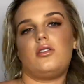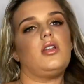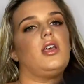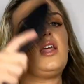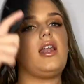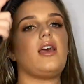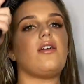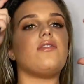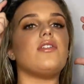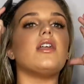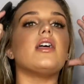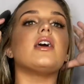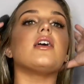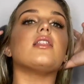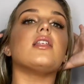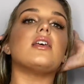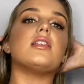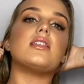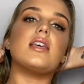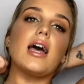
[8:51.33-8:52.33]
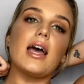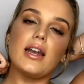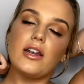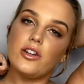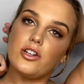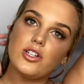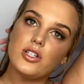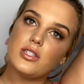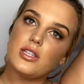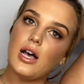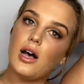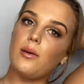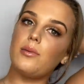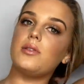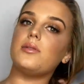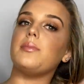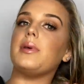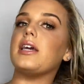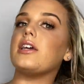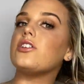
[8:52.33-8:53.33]
And I feel like this kind of just
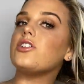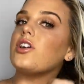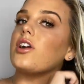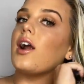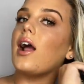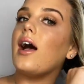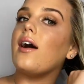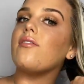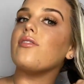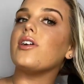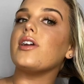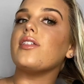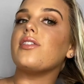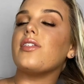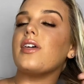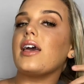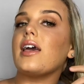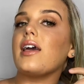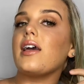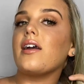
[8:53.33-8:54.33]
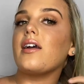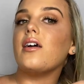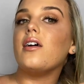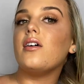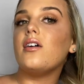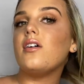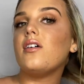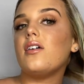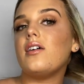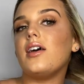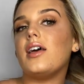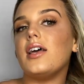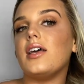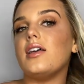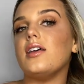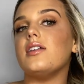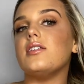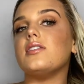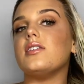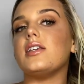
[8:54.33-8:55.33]
helps make sure everything
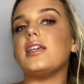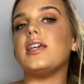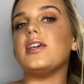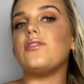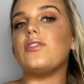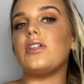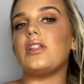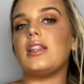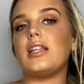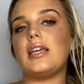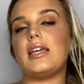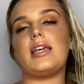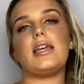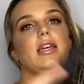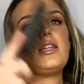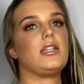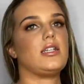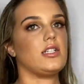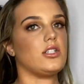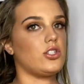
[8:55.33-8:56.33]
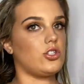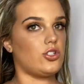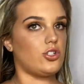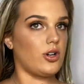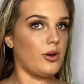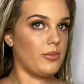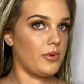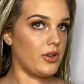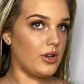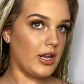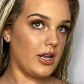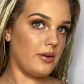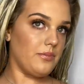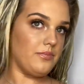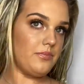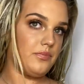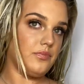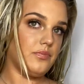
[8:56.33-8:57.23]
is evenly distributed.